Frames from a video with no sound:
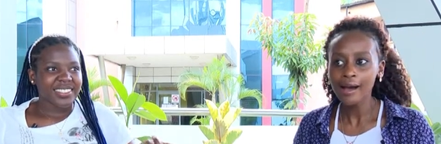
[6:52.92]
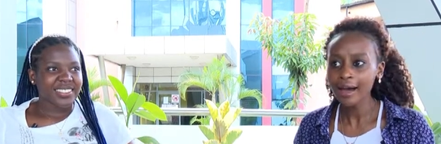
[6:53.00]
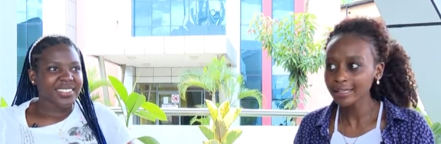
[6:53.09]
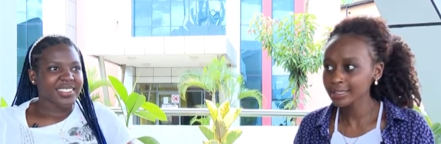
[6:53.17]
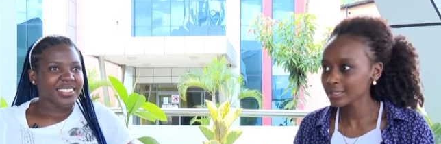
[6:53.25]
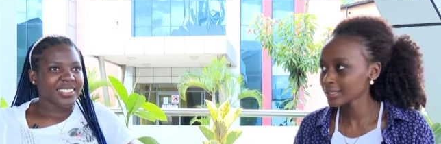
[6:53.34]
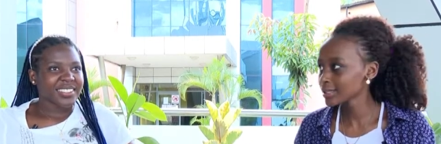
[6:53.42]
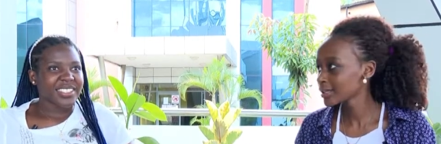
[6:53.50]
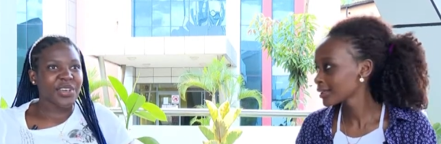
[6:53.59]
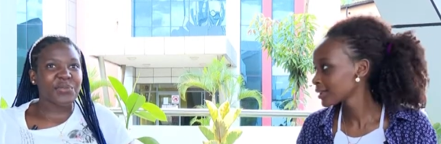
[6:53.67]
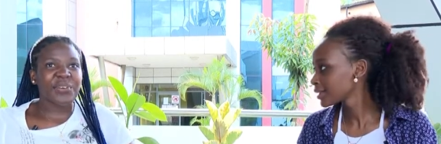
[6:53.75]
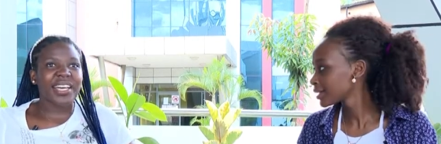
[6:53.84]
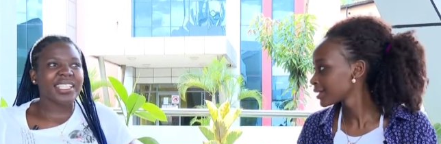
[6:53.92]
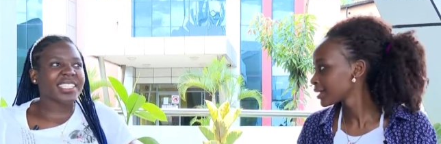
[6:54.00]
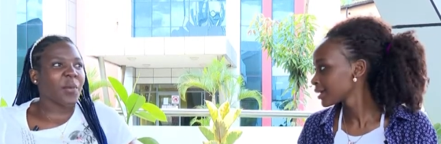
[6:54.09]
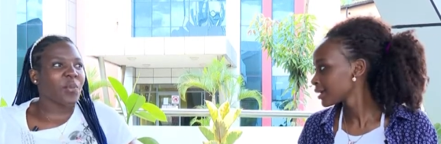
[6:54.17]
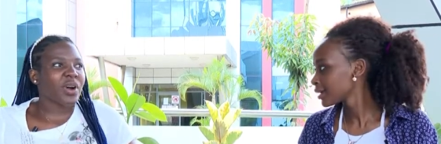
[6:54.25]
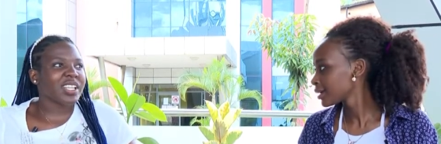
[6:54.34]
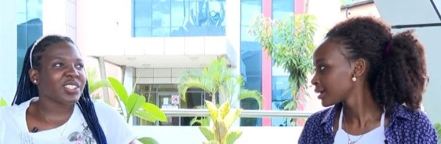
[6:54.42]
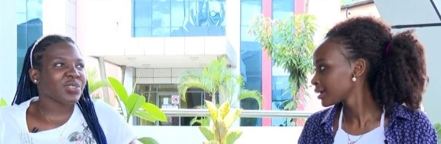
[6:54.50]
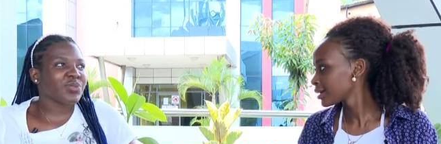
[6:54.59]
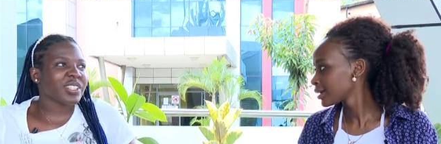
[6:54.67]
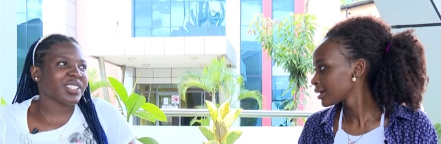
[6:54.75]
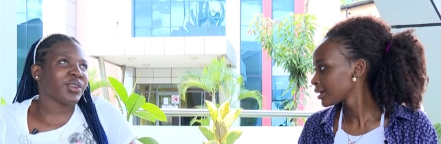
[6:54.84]
Speaker 1: heart, you find someone's
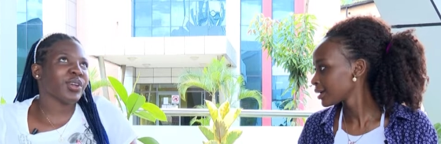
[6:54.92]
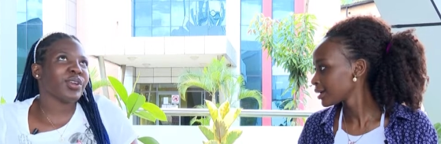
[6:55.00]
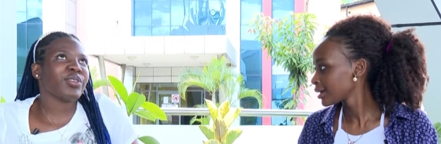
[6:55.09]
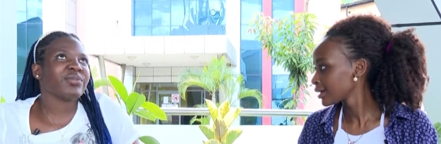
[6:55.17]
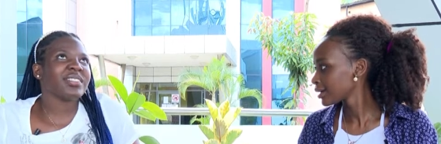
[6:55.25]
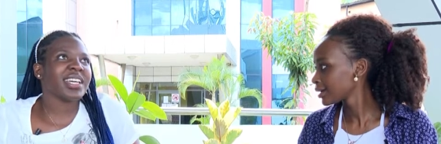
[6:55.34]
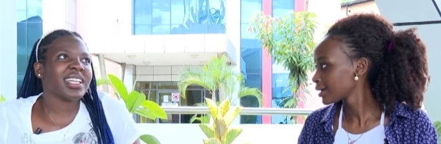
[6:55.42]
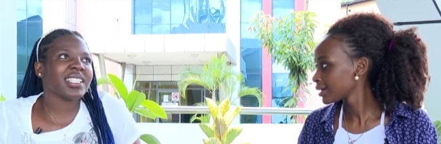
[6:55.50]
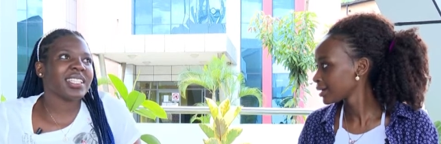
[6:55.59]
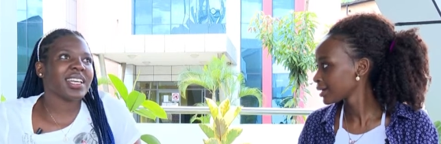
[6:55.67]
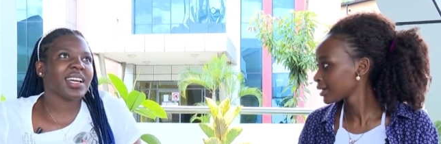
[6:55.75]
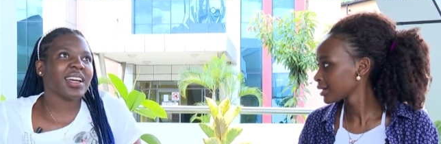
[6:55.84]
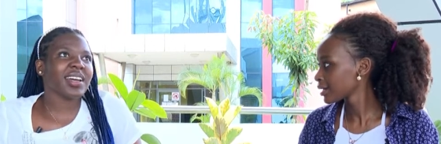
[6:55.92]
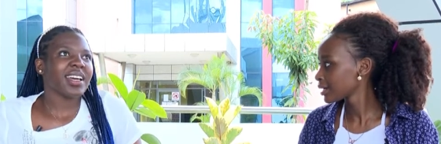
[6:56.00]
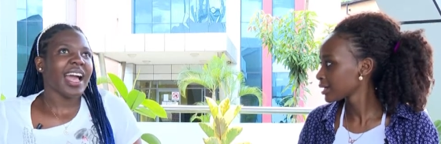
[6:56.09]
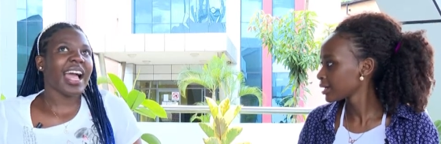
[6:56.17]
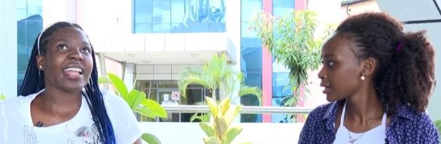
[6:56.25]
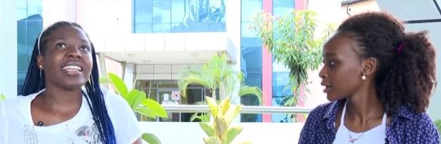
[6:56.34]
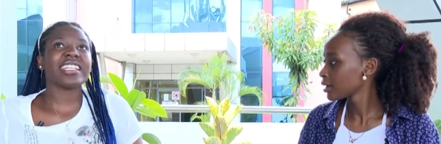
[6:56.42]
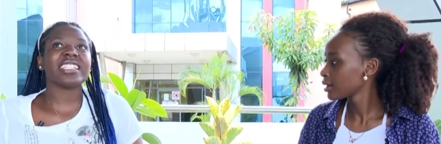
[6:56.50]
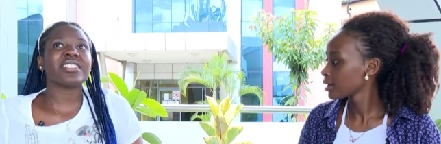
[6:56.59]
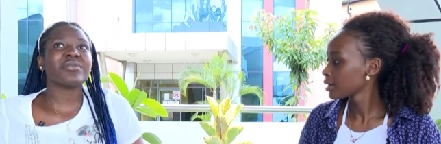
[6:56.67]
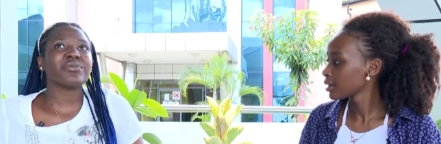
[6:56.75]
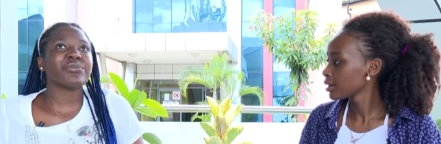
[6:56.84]
reason of dating, and
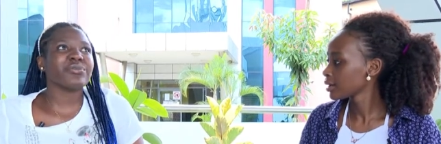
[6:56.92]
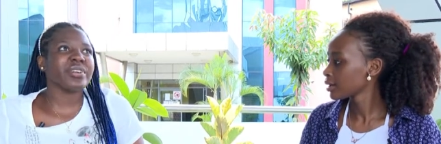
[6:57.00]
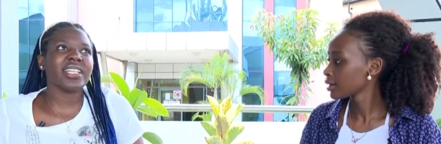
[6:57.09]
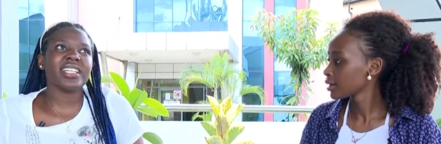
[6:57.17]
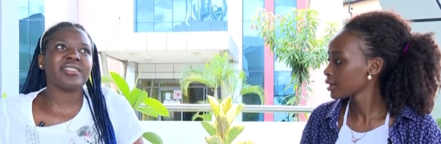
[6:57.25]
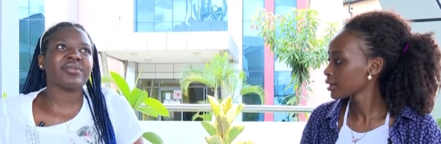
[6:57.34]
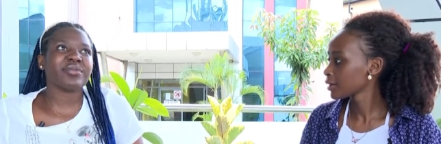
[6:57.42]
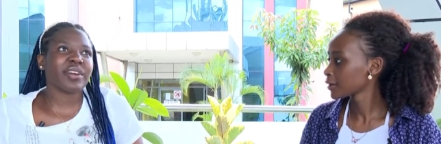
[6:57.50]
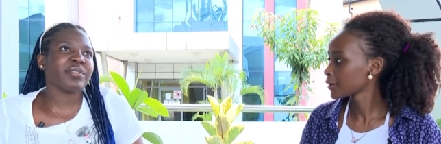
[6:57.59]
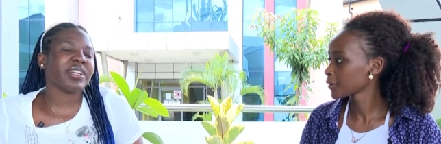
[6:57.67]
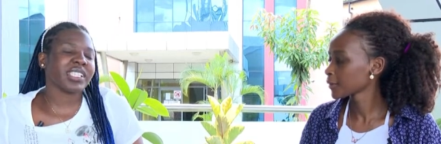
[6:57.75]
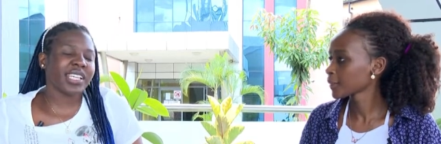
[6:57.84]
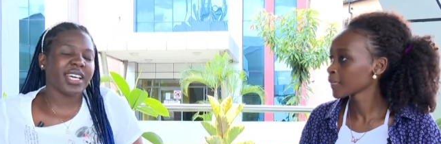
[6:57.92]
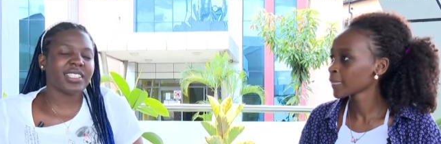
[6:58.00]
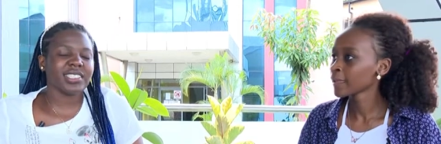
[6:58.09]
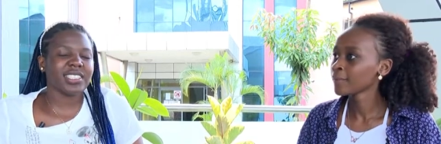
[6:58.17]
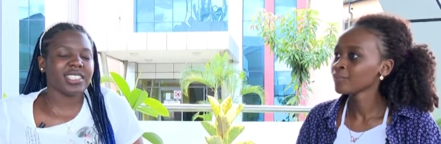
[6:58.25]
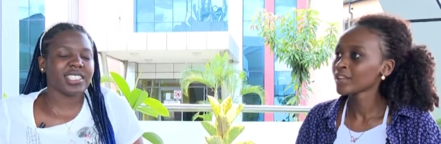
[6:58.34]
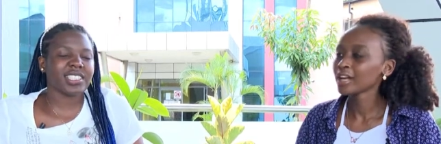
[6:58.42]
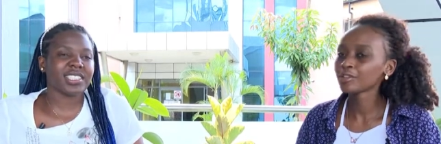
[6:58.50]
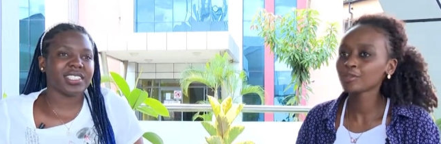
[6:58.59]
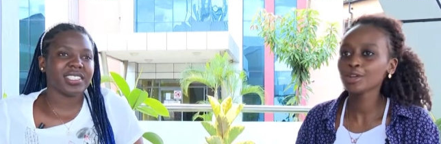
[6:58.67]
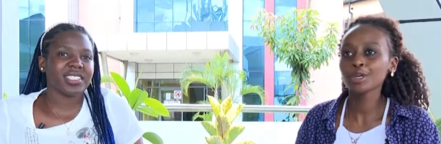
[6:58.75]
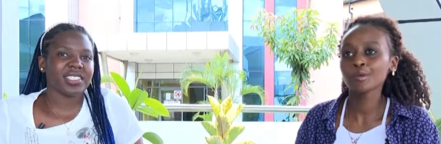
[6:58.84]
it's really very childish. And
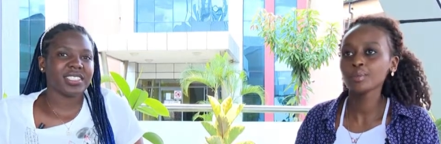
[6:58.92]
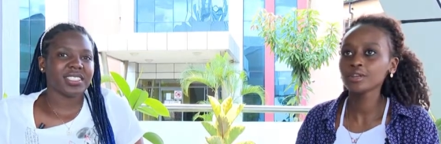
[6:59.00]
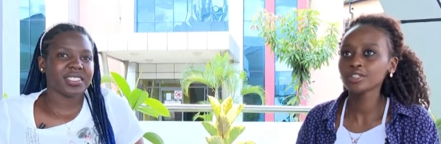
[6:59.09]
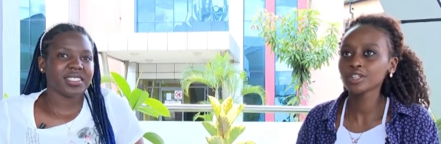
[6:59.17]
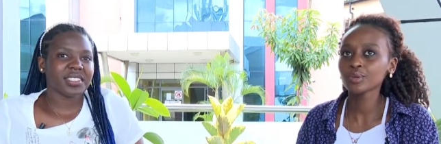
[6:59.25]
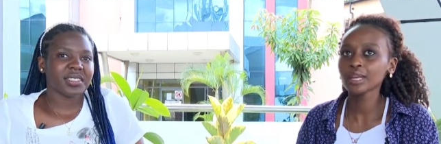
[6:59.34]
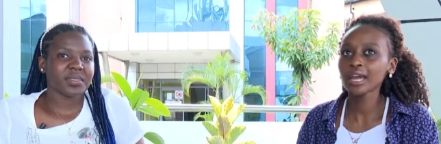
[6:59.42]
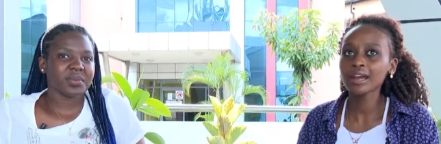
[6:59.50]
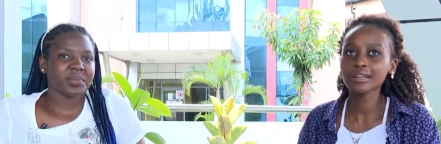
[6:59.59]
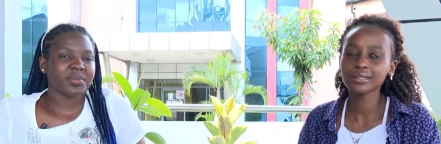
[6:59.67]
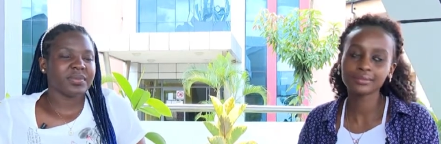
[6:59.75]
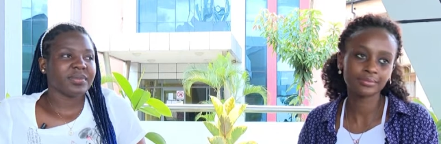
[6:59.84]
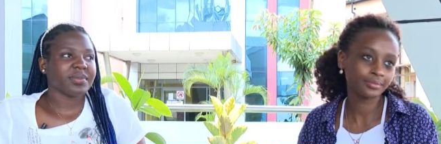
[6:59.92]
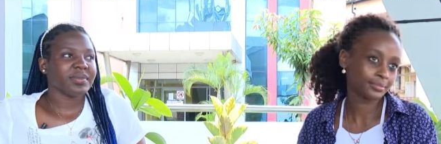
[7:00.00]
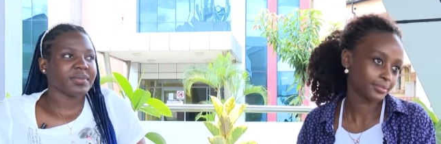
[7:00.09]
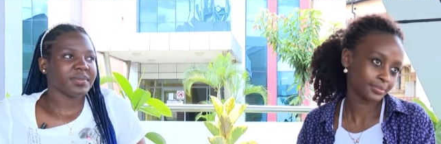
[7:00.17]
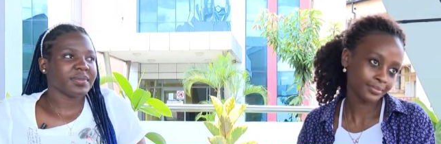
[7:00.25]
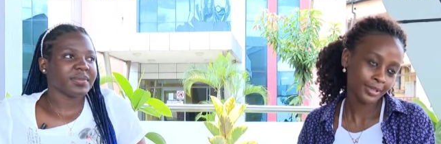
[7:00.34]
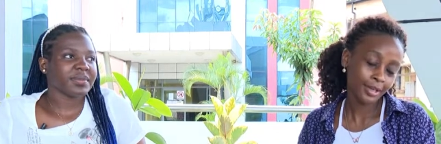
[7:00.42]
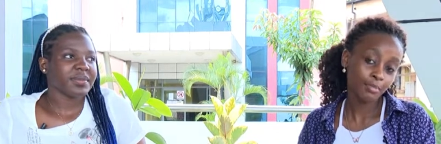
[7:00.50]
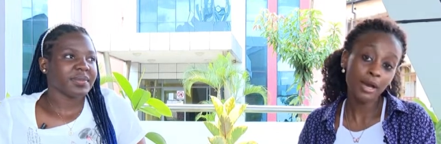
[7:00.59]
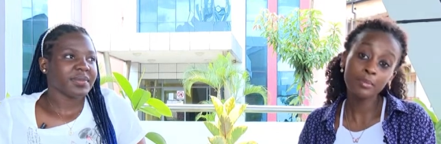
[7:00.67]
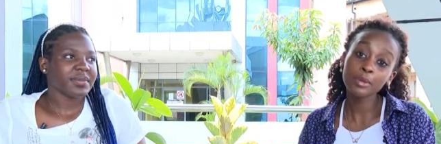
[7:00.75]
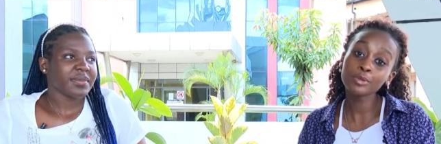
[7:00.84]
for you
Speaker 2: being genuine. I eh, hmm.
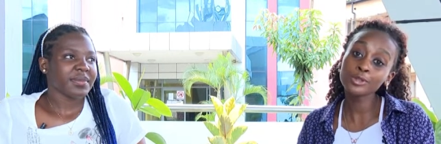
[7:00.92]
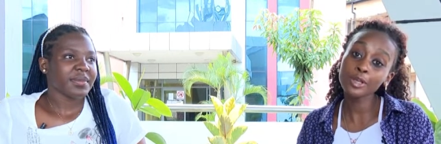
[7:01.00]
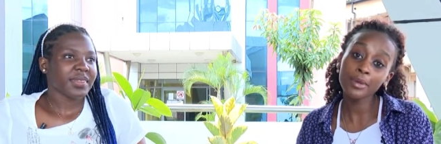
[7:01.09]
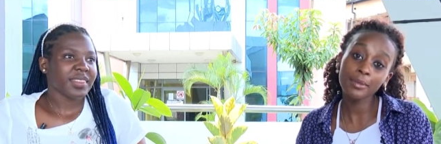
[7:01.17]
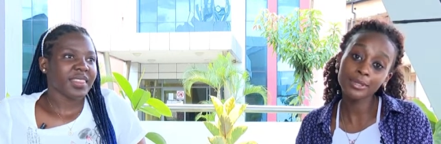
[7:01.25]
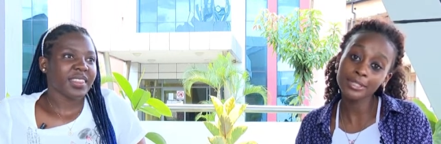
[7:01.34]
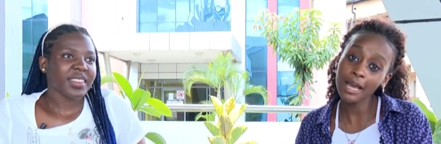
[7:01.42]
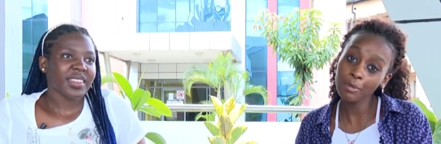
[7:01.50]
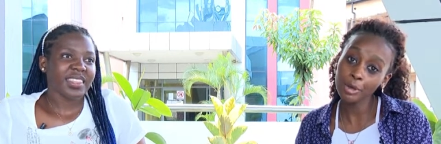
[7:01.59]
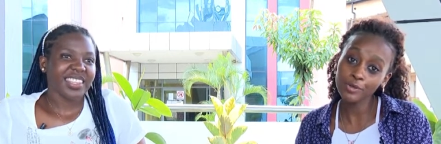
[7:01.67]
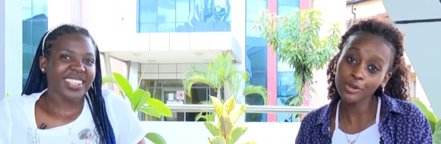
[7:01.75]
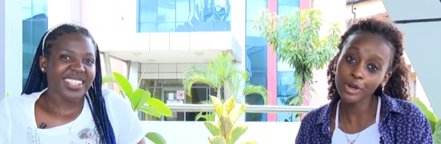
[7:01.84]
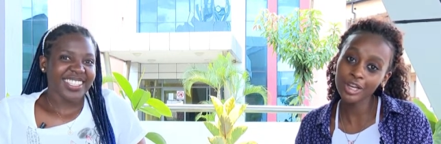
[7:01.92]
Bambi Muso maybe table if you're